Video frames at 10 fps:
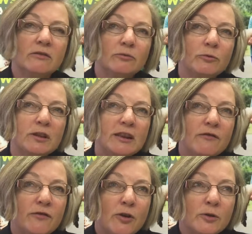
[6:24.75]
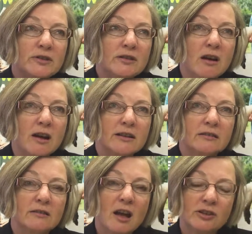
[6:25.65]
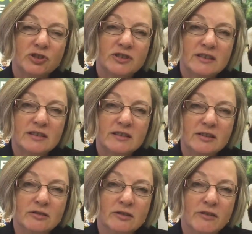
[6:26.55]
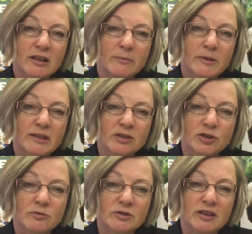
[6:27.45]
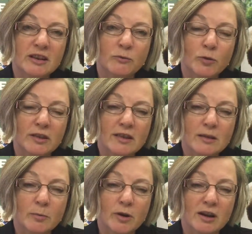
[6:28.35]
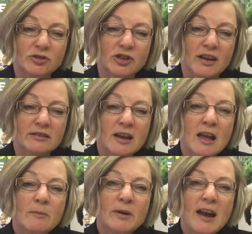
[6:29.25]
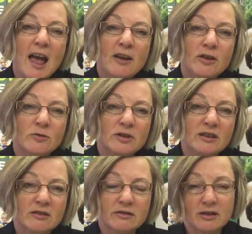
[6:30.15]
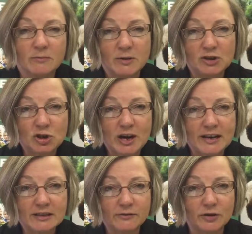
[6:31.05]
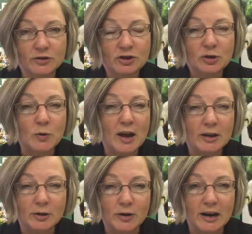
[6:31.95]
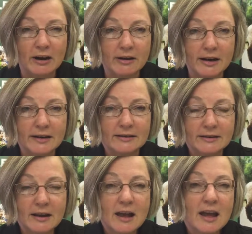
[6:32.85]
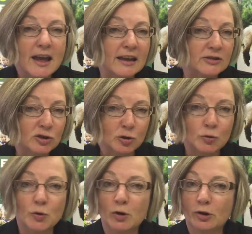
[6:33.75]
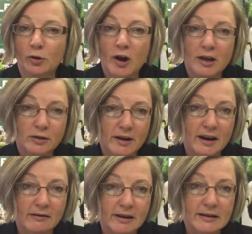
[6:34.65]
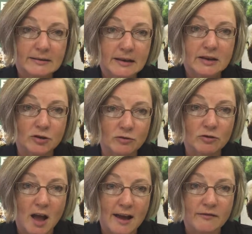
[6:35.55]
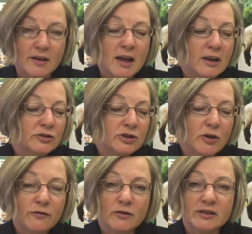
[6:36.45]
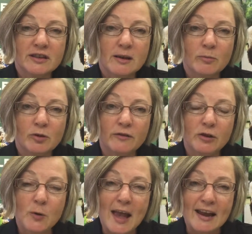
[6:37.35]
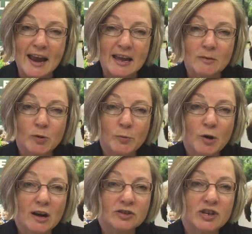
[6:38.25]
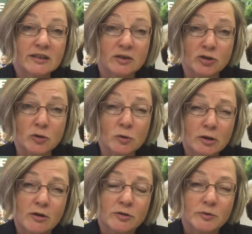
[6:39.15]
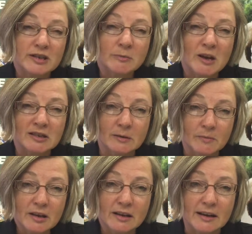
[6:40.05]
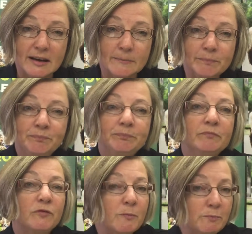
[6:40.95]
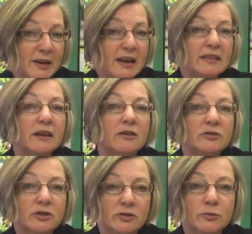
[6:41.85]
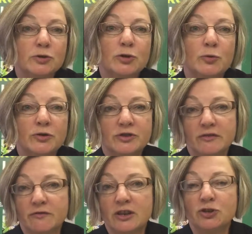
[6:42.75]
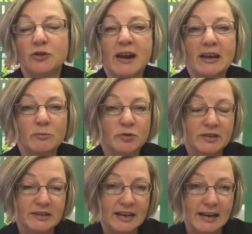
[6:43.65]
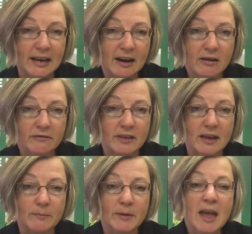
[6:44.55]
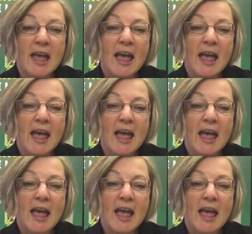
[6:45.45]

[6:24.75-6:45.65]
really focus on not just the skill development that you did within the project, but how those skills can be transferred to other areas in school or other areas in your life. So for example, if you had animal projects and you learned responsibility from being there to do chores and feed your animals and take care of them,